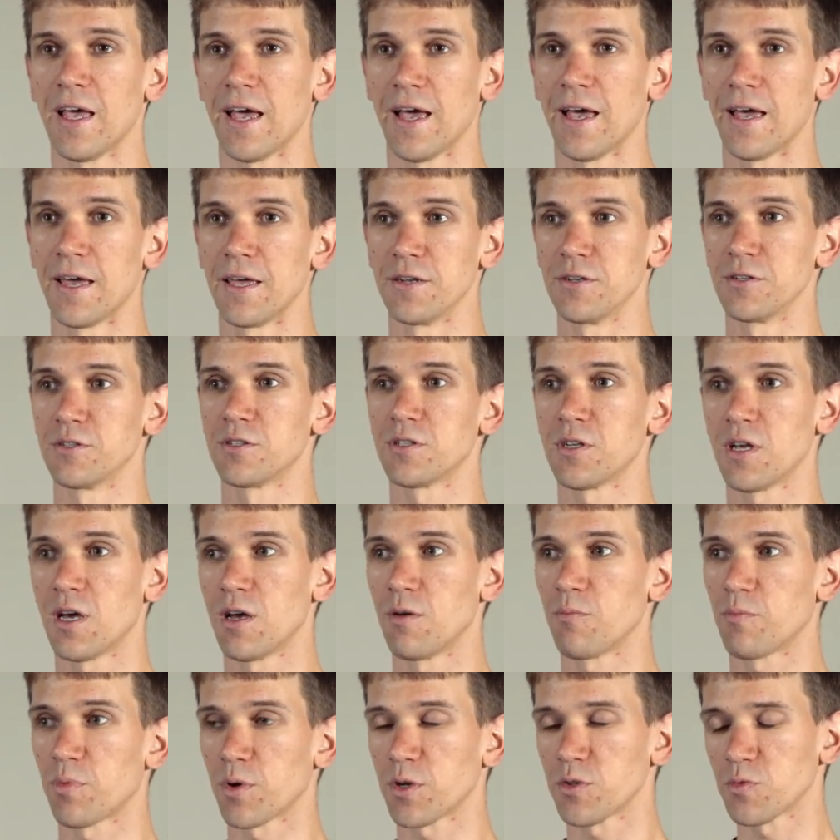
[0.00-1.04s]
and
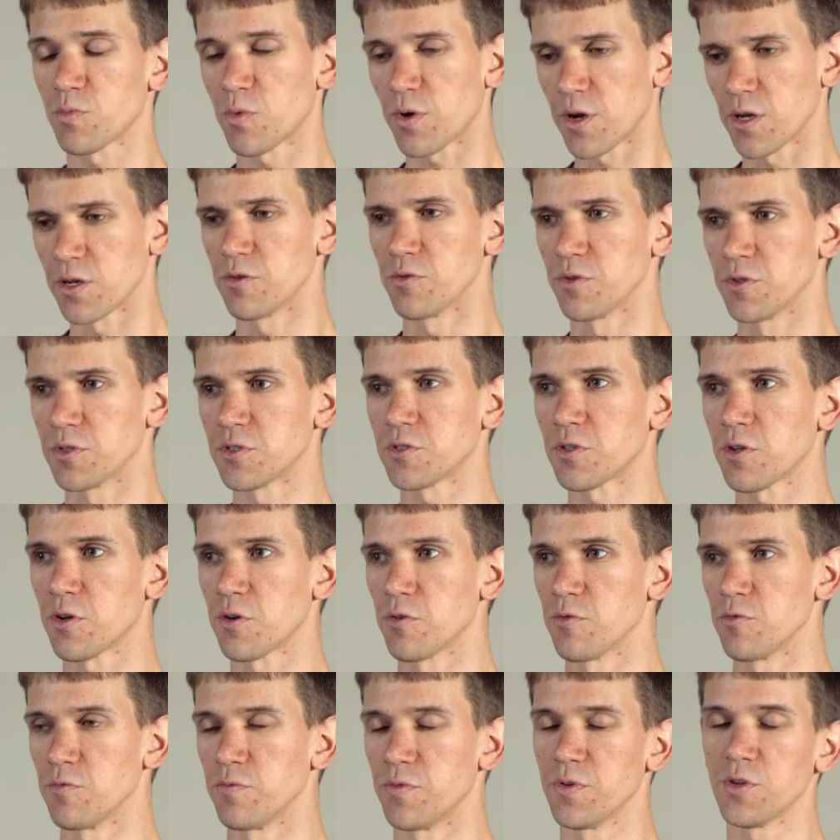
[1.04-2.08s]
because what I do is
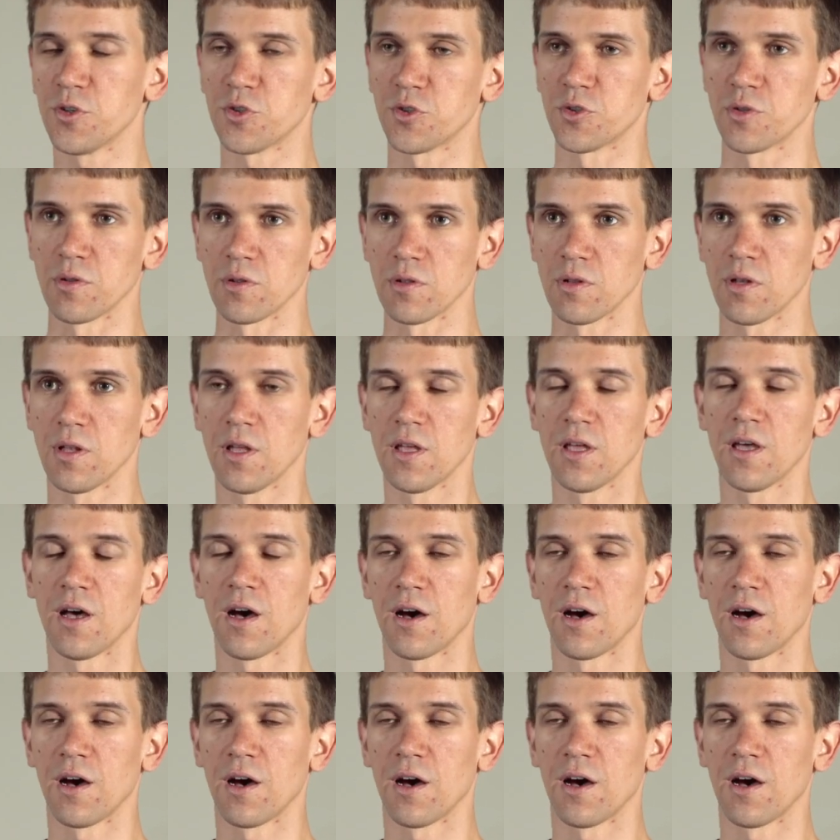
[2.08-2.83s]
so visual,